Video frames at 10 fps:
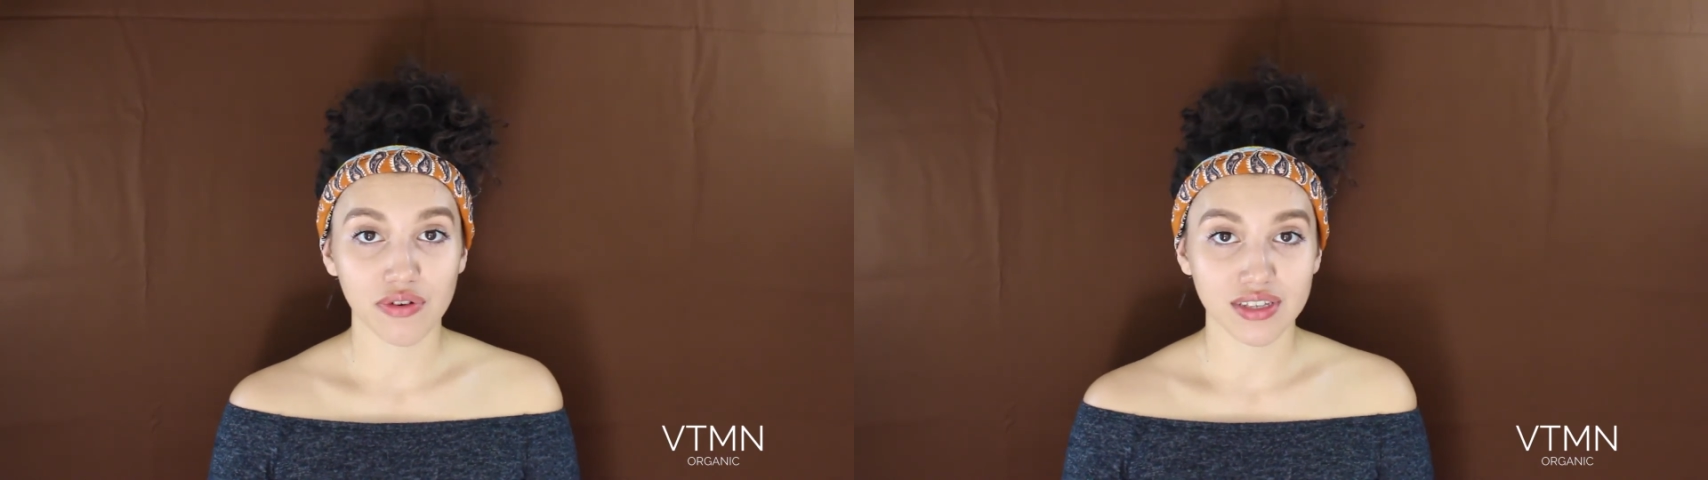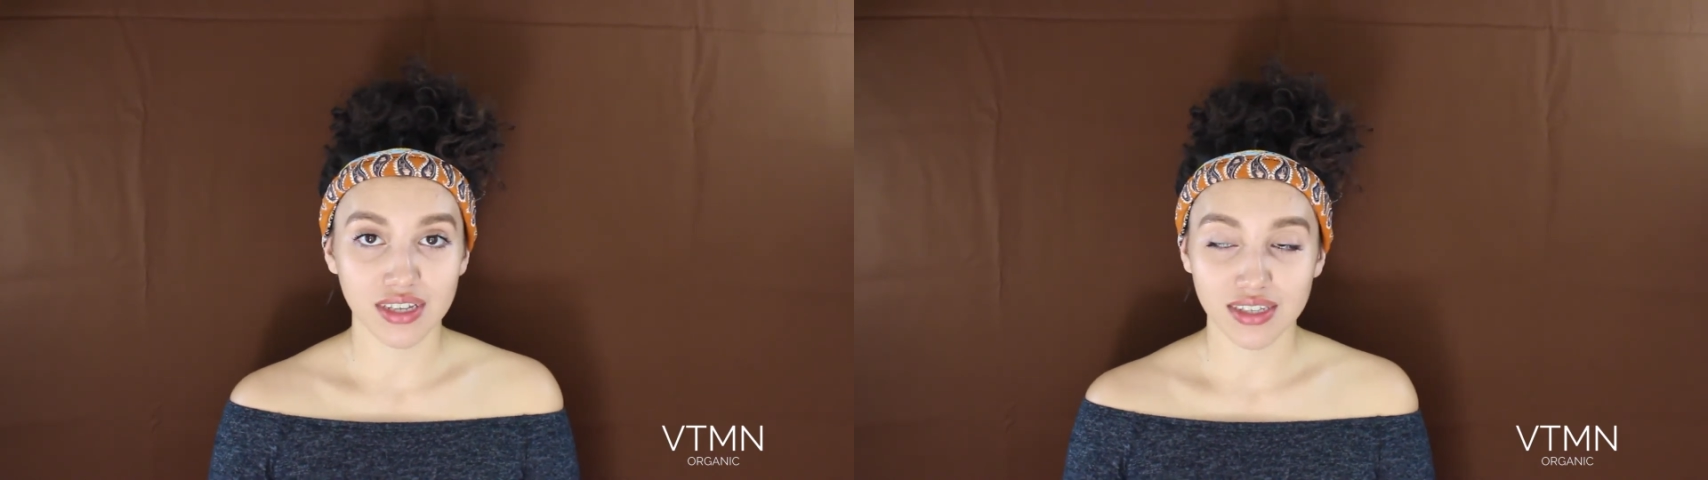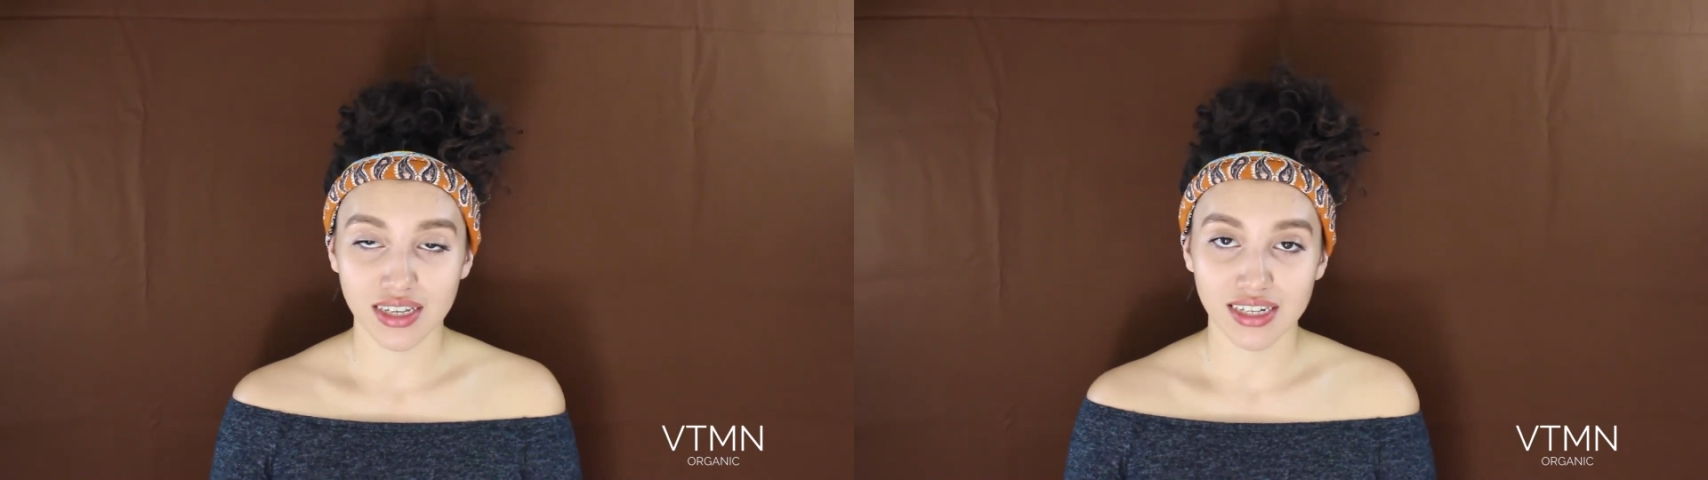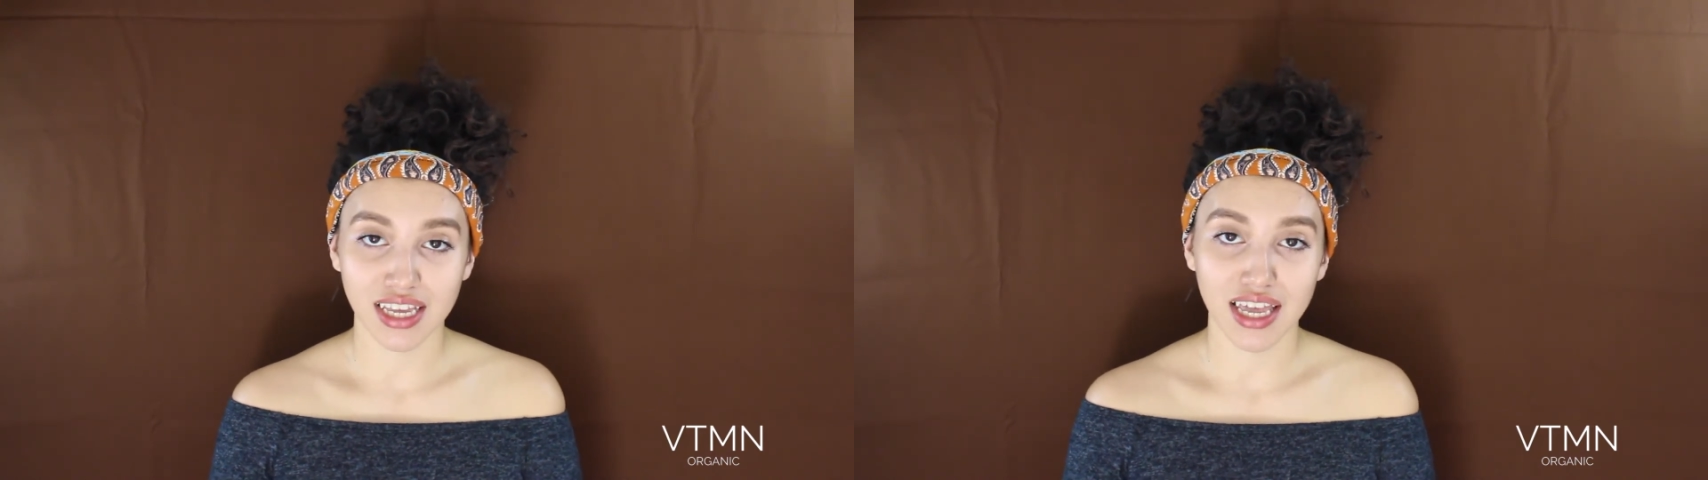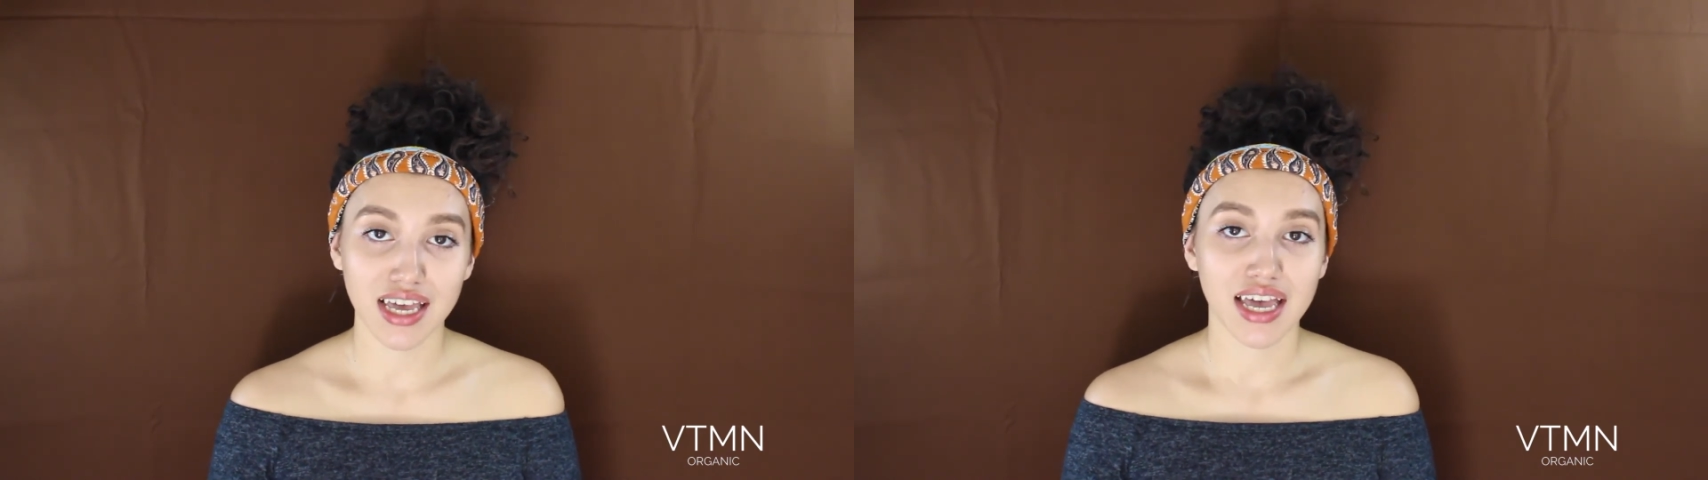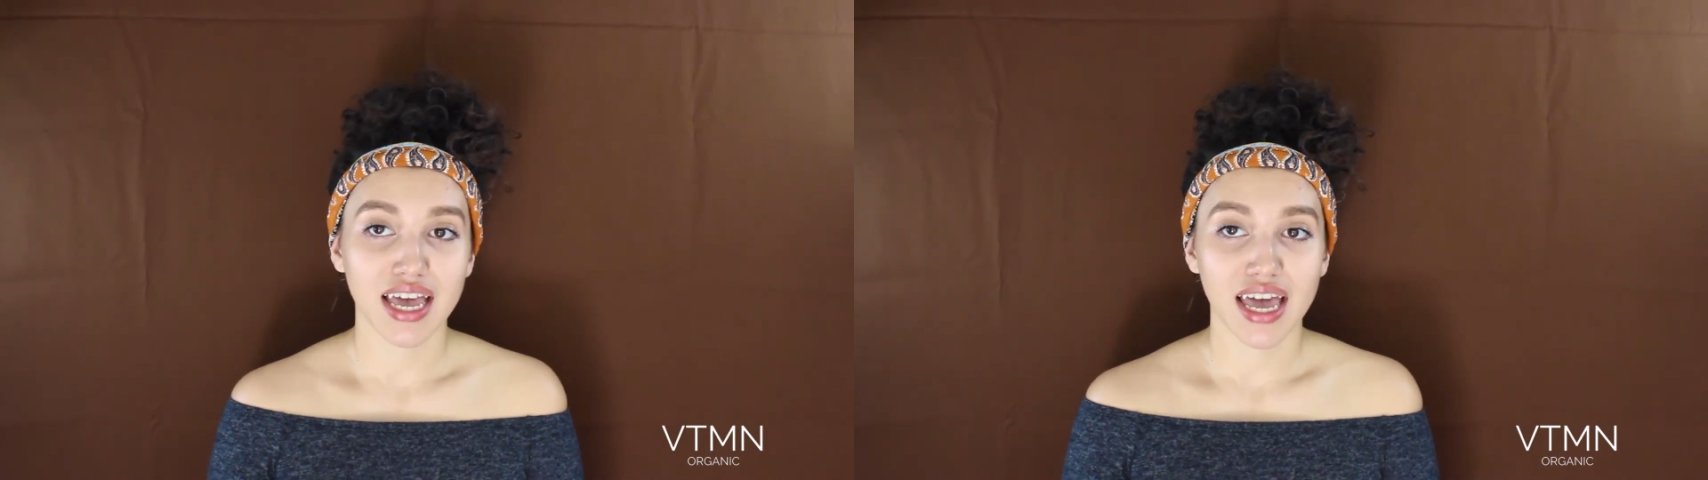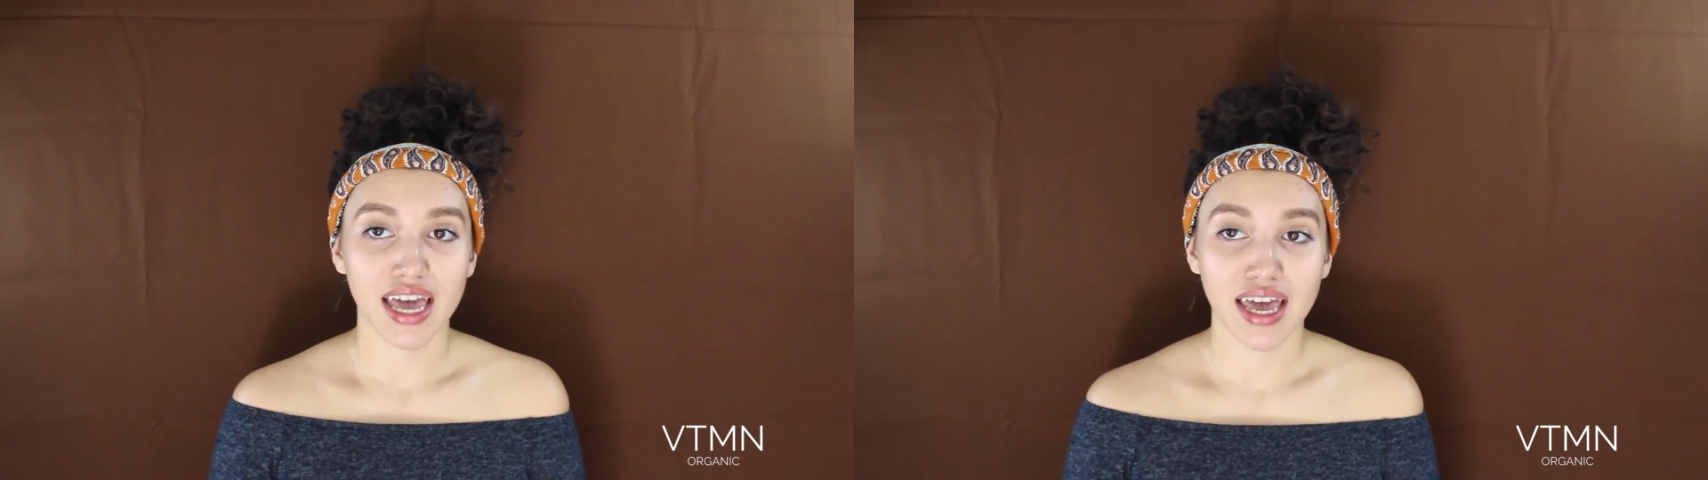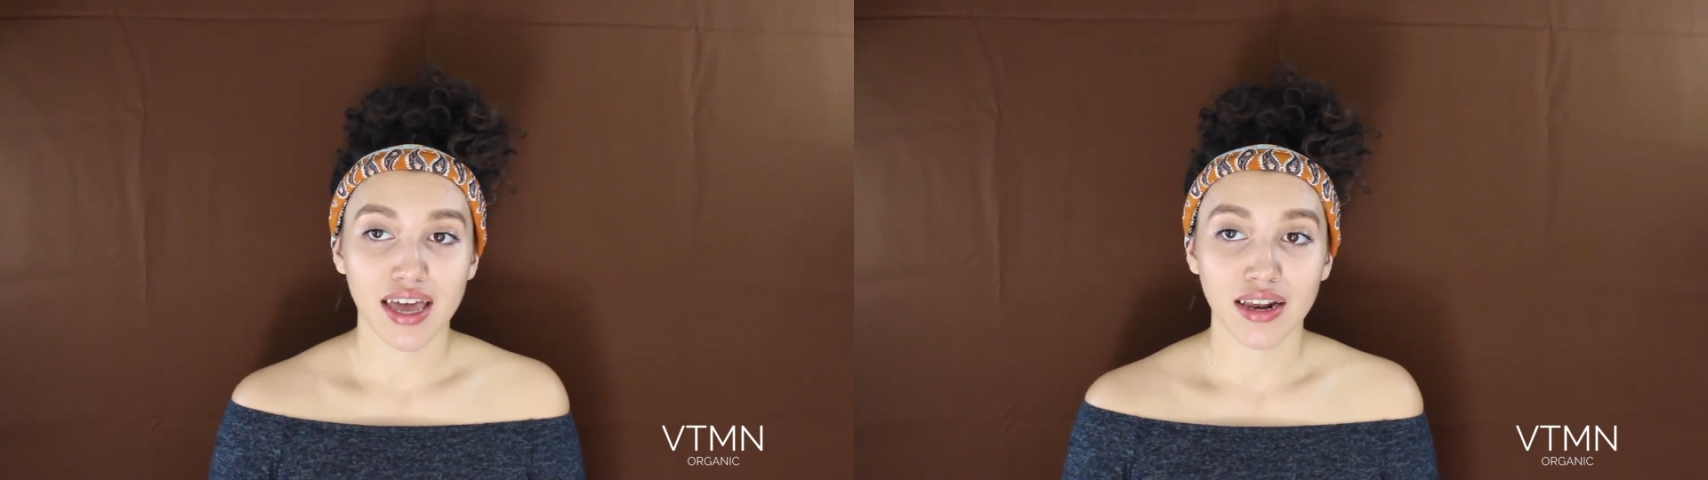consistently
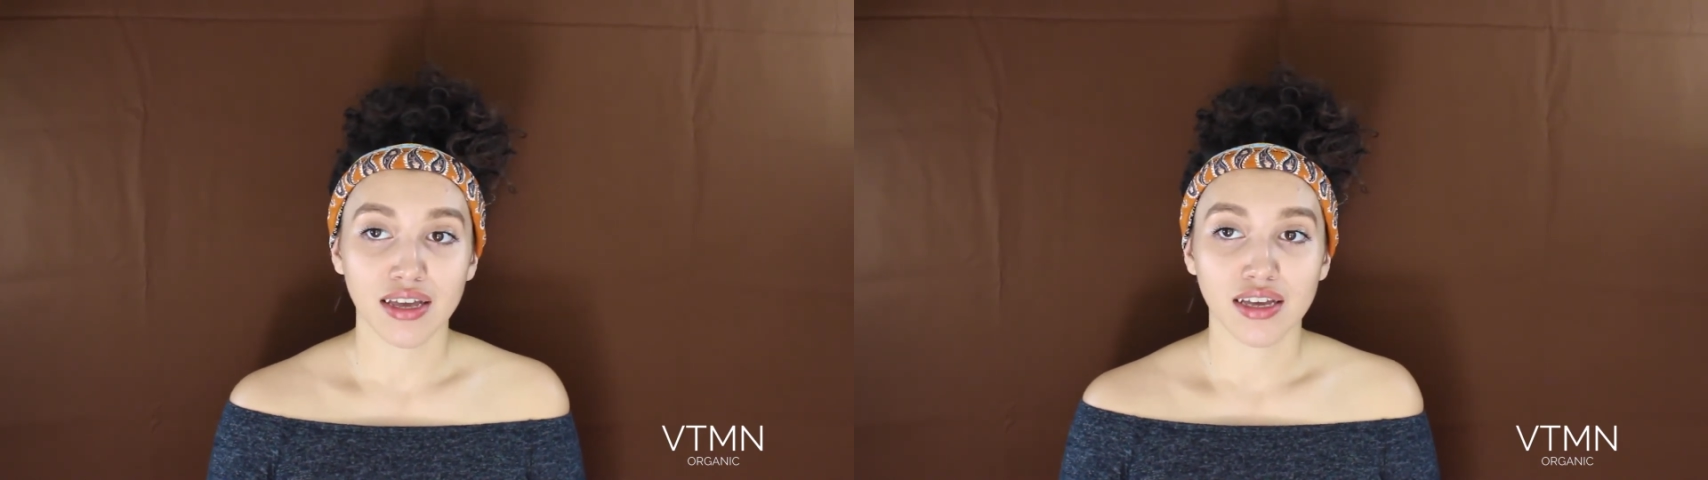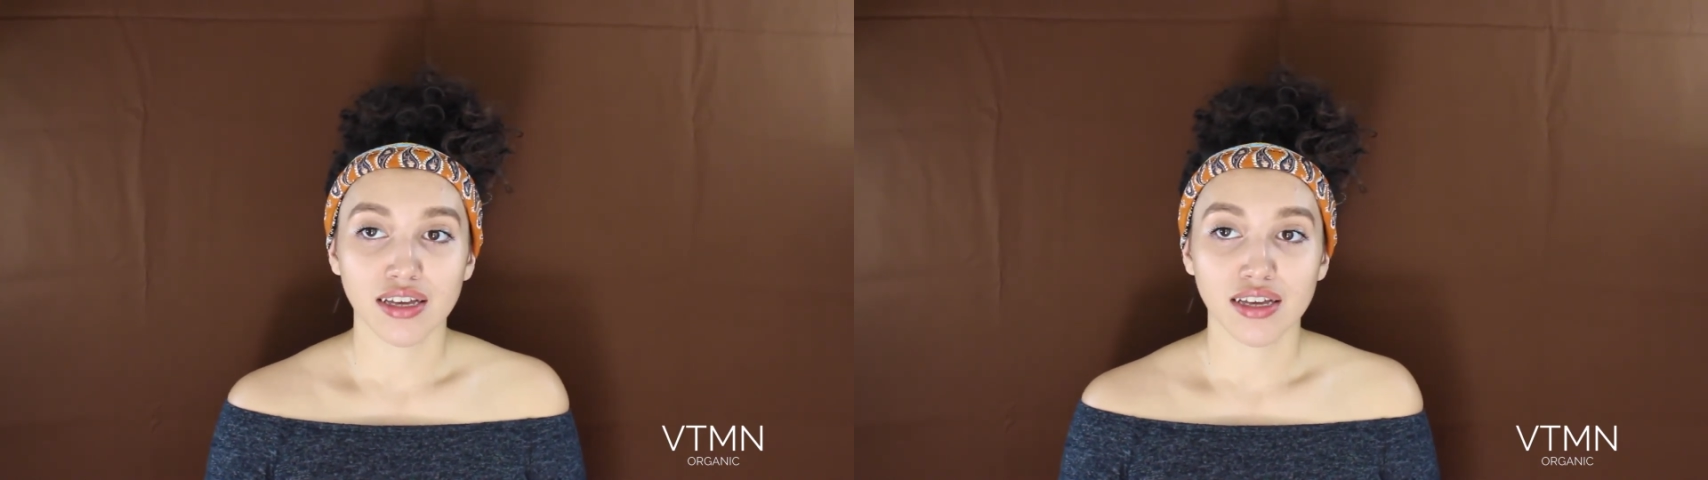and